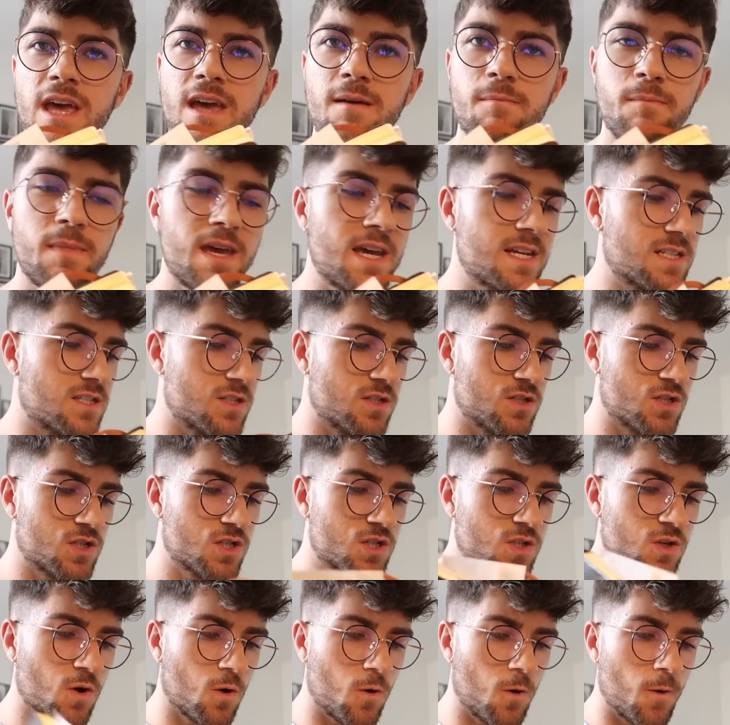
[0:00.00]
okay, amazing.
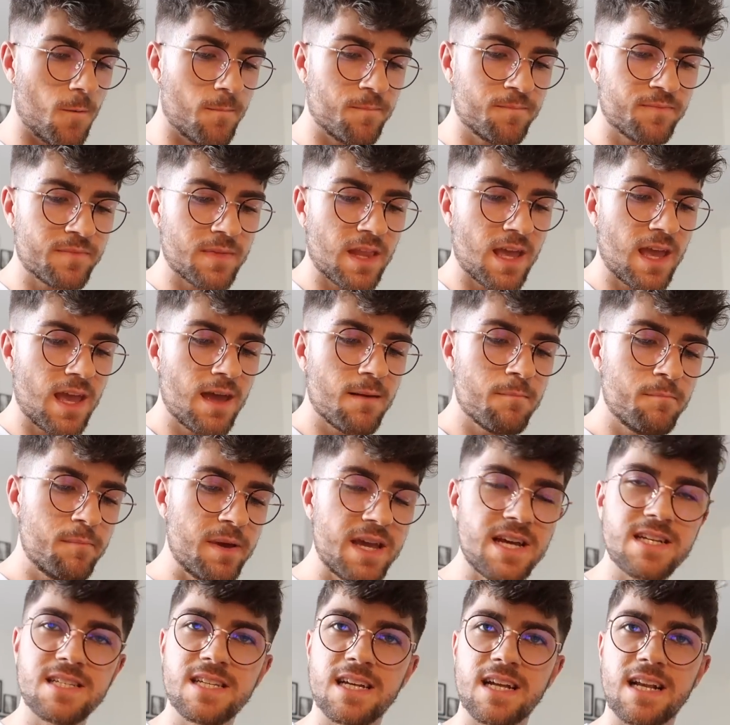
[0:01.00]
So,
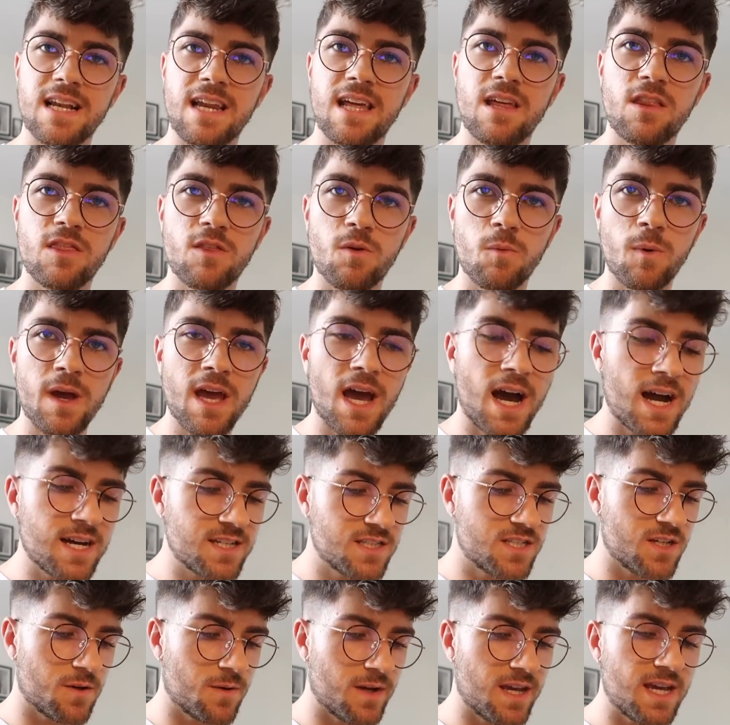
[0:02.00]
basically, the way I
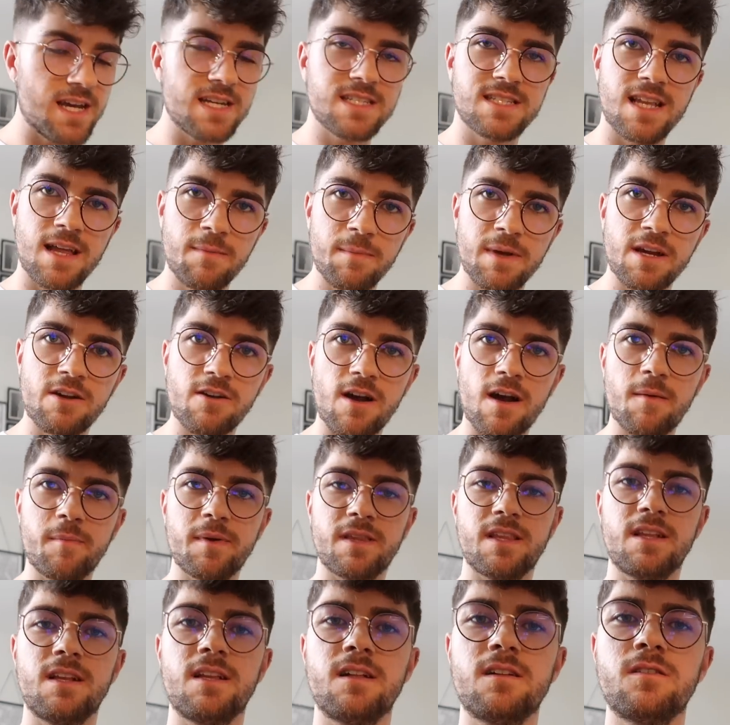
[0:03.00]
do it is, let me
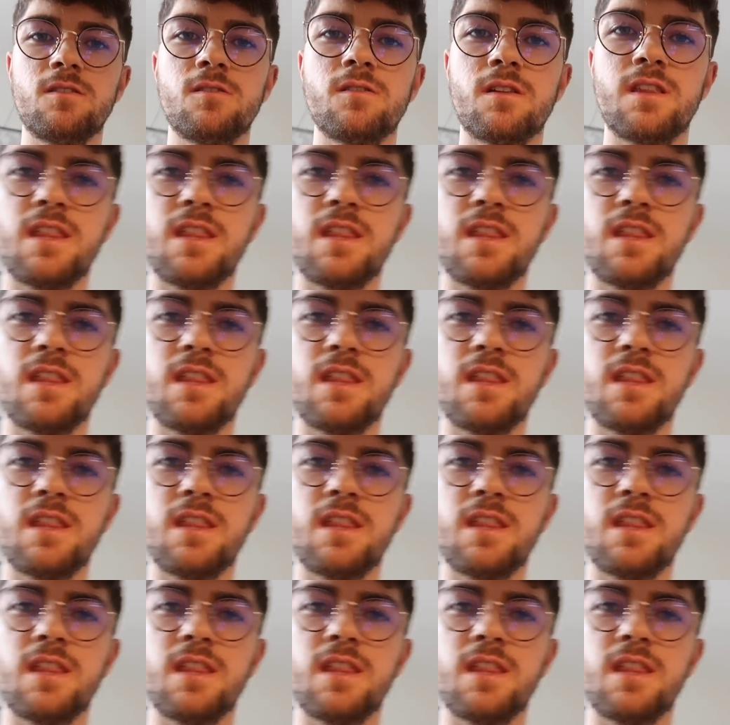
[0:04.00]
grab the little